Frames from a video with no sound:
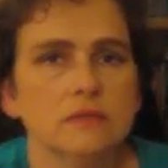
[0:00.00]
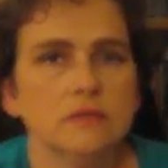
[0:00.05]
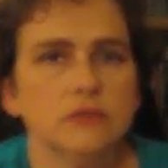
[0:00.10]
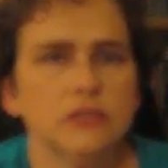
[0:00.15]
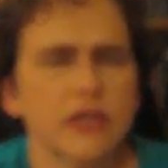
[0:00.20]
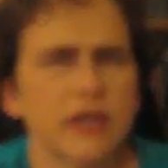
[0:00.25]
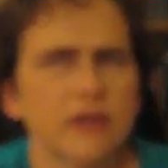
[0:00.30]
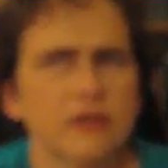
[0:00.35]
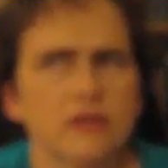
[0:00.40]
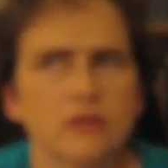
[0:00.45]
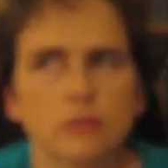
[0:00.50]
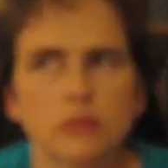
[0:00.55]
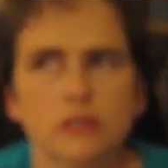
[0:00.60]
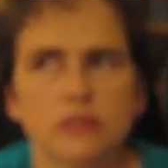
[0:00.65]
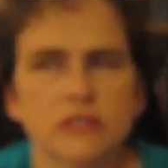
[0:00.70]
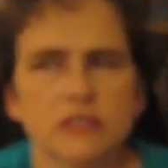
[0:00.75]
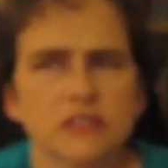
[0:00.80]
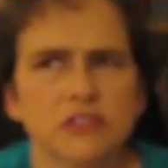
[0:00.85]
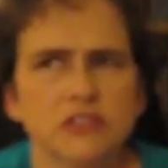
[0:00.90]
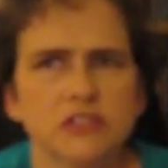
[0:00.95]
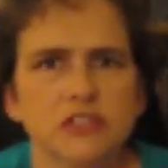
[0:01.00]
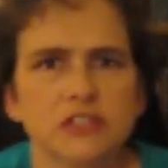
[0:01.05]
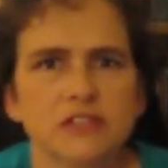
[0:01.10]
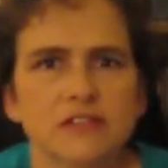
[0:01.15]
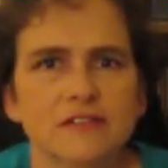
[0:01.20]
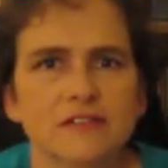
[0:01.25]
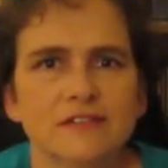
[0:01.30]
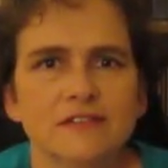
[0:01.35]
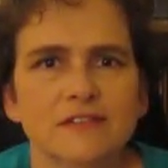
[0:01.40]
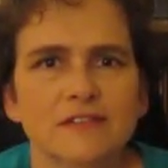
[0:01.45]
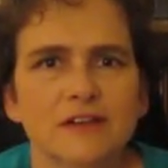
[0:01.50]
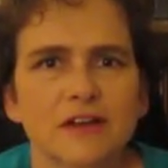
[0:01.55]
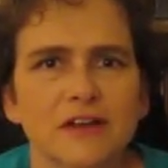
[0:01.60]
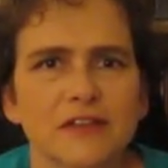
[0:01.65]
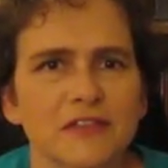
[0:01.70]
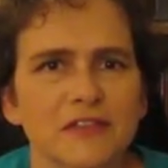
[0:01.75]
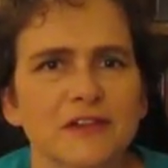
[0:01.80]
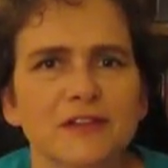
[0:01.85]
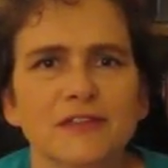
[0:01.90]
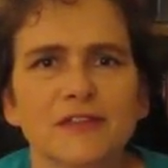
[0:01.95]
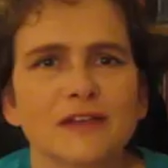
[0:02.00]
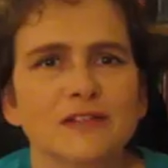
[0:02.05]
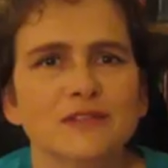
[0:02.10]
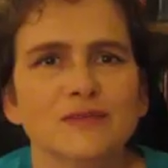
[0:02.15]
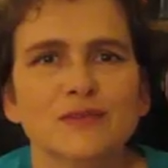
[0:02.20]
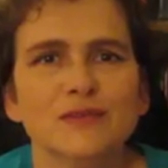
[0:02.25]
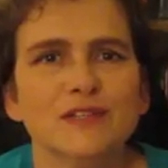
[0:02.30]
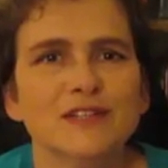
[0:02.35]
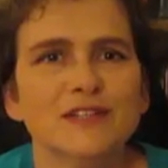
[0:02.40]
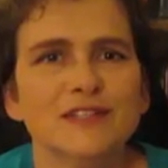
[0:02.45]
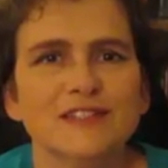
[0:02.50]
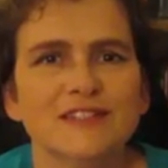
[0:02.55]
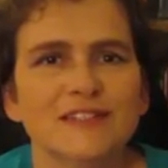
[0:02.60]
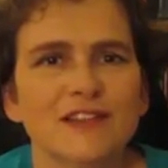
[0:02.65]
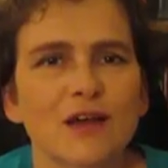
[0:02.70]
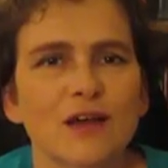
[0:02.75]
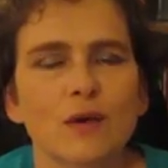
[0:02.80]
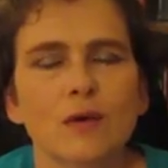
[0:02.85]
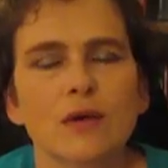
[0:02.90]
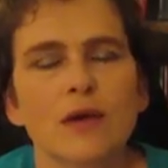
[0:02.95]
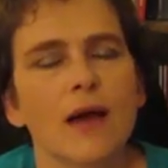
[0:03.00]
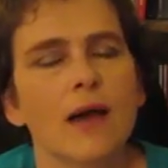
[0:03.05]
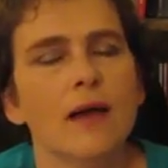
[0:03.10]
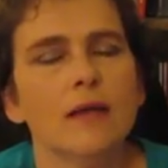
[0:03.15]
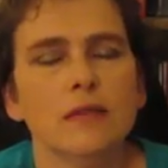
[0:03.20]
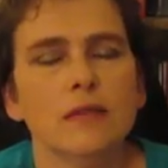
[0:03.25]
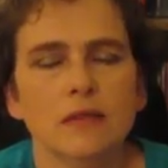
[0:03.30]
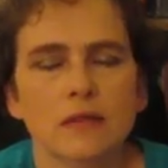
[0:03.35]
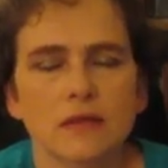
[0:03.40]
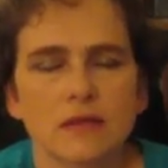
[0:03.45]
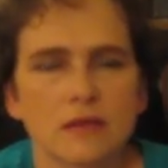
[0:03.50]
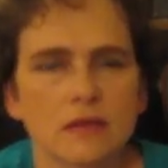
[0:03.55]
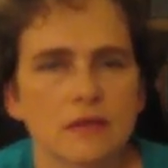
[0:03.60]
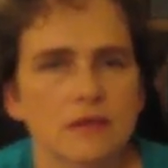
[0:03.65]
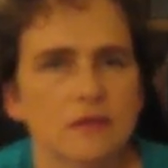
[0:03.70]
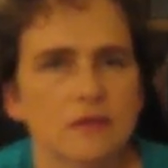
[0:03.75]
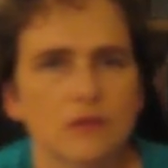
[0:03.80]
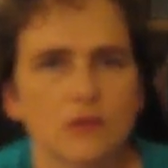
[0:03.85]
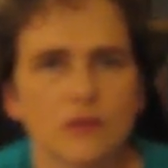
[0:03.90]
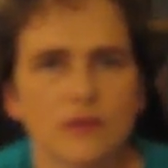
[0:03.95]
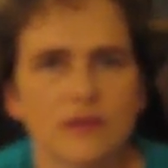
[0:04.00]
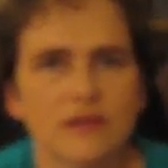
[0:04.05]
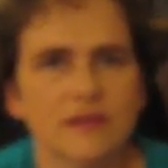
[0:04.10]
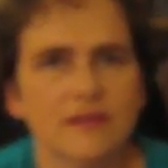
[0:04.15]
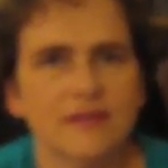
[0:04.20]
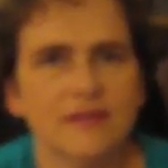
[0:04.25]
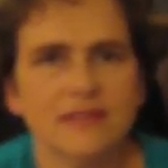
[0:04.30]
Jack the Basenji. I think that's what it is now. I'll link to it.